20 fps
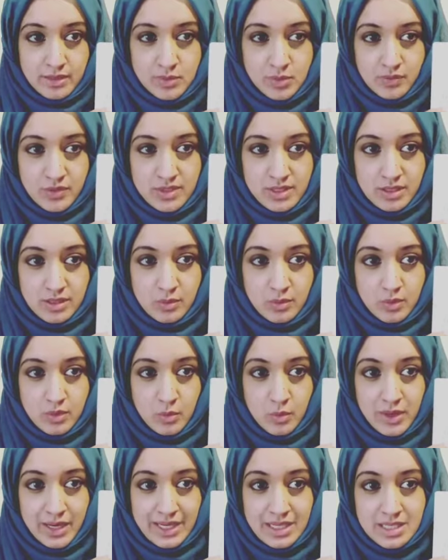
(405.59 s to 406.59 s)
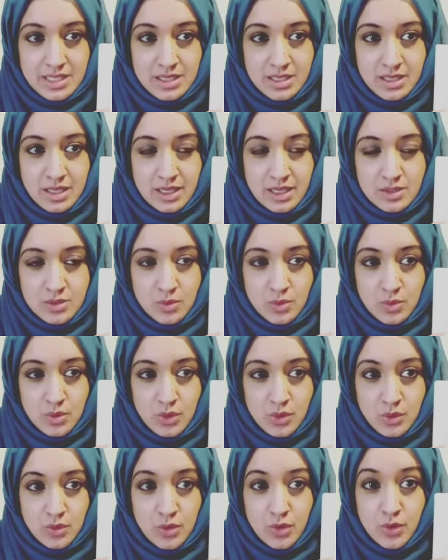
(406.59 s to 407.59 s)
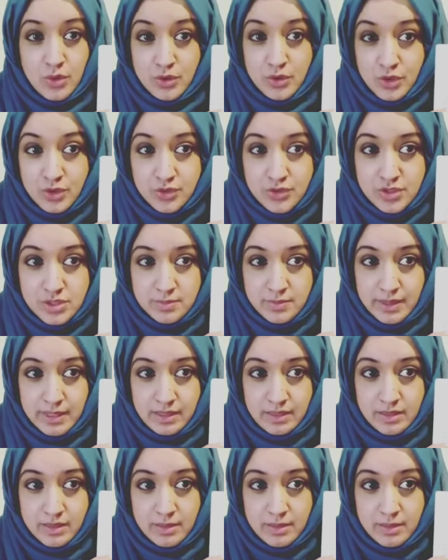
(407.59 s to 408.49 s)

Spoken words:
So if you see the white, it's all your unconscious mind.